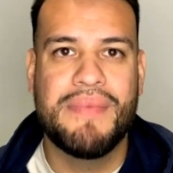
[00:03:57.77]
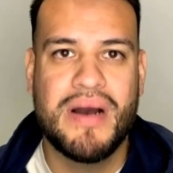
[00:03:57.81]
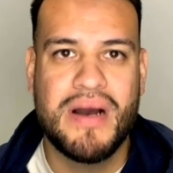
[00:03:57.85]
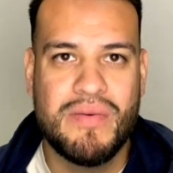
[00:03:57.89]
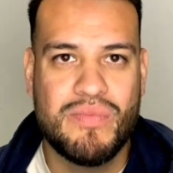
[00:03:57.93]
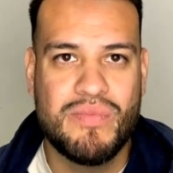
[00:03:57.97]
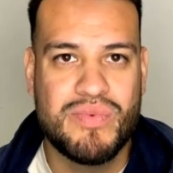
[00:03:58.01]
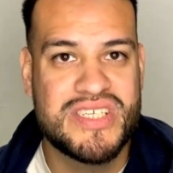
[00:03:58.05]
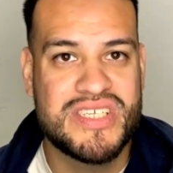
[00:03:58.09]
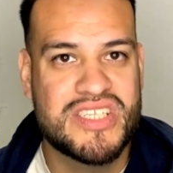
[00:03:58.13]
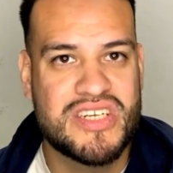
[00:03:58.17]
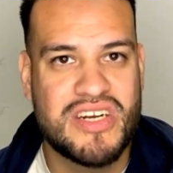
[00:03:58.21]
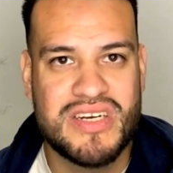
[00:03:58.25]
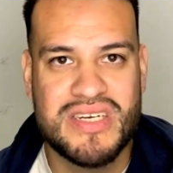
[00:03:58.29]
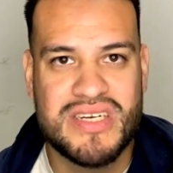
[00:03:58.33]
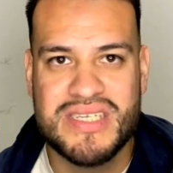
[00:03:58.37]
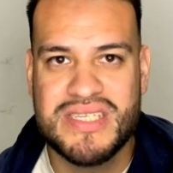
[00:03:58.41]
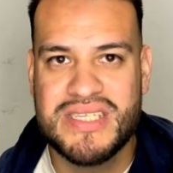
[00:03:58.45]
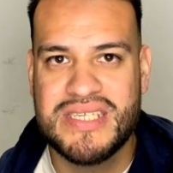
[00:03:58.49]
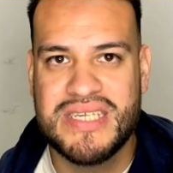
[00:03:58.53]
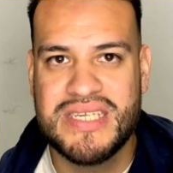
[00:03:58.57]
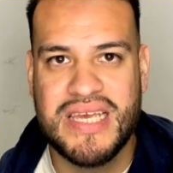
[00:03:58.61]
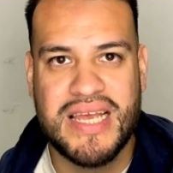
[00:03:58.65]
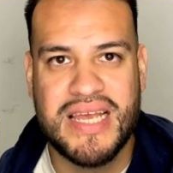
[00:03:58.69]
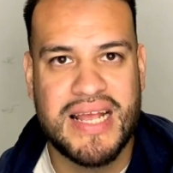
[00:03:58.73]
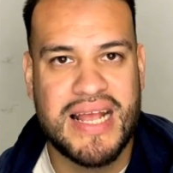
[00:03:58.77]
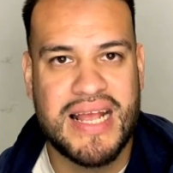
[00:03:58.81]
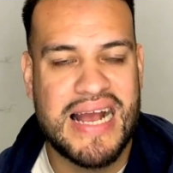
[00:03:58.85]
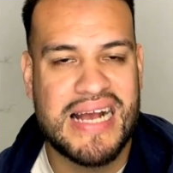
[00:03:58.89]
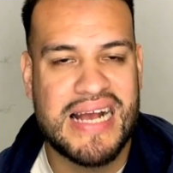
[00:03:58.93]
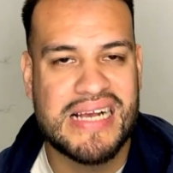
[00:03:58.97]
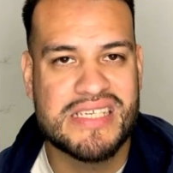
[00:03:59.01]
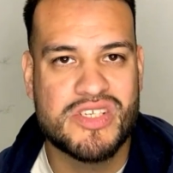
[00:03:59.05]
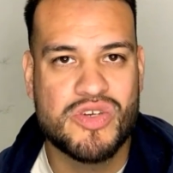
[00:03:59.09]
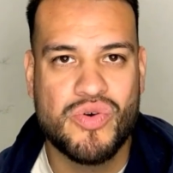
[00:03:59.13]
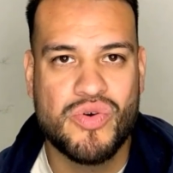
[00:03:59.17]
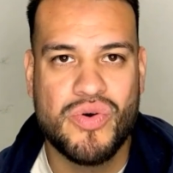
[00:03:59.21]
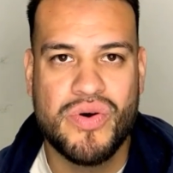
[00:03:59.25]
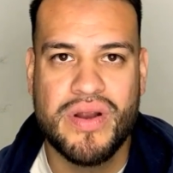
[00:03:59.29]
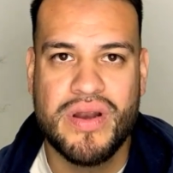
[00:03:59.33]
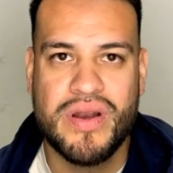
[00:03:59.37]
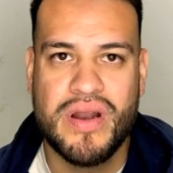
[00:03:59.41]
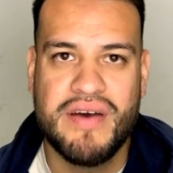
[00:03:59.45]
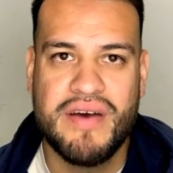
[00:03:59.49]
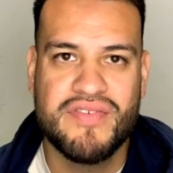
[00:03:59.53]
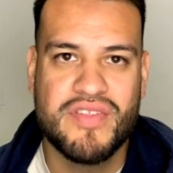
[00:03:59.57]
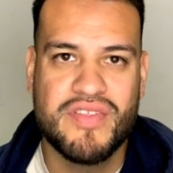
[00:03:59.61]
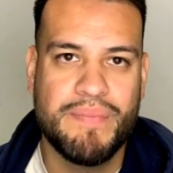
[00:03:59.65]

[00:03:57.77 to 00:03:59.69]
We started seeing guys going off the